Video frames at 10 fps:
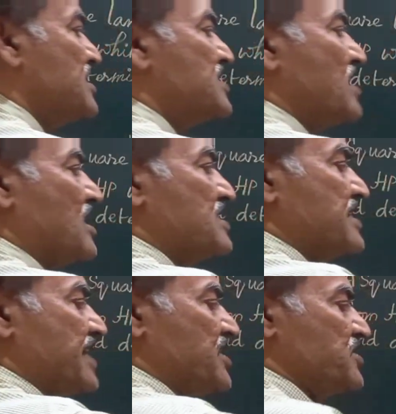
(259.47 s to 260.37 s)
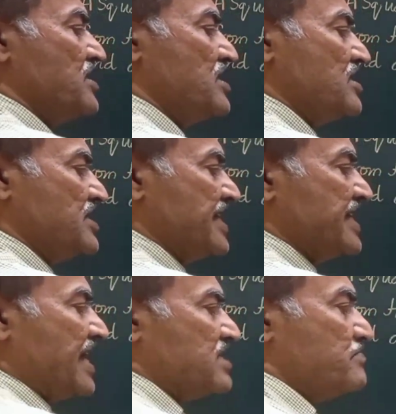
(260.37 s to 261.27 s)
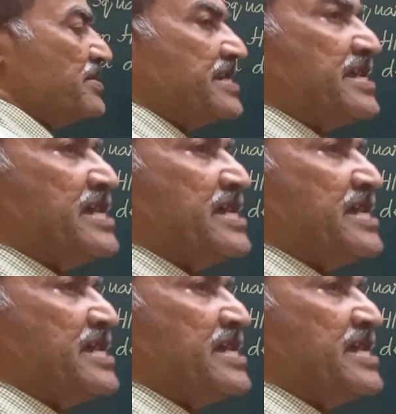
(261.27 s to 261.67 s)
is the other edge. A dash, B